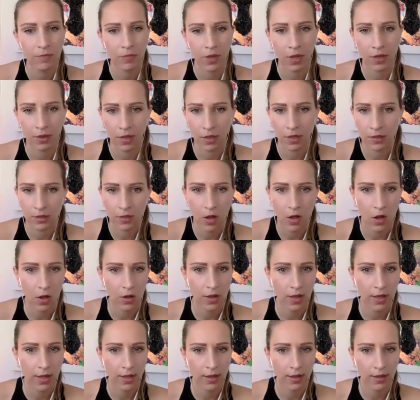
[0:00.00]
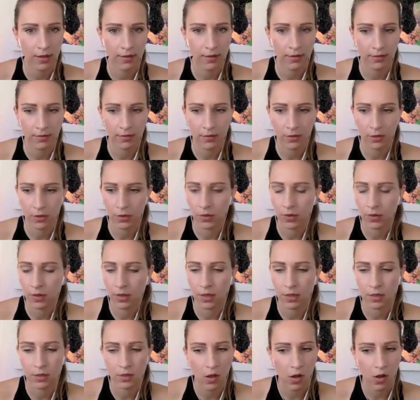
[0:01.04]
And that's all I can do. And
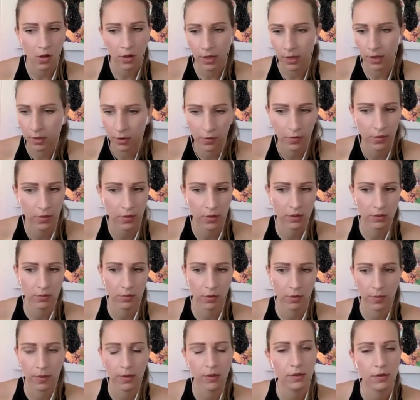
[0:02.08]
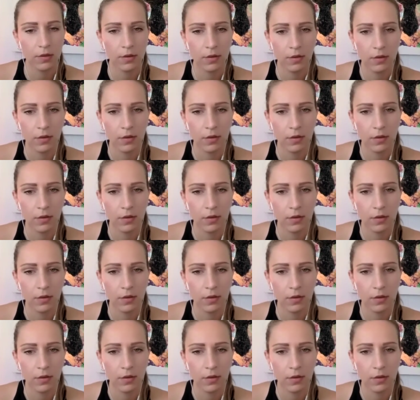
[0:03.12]
that's all I know in this moment.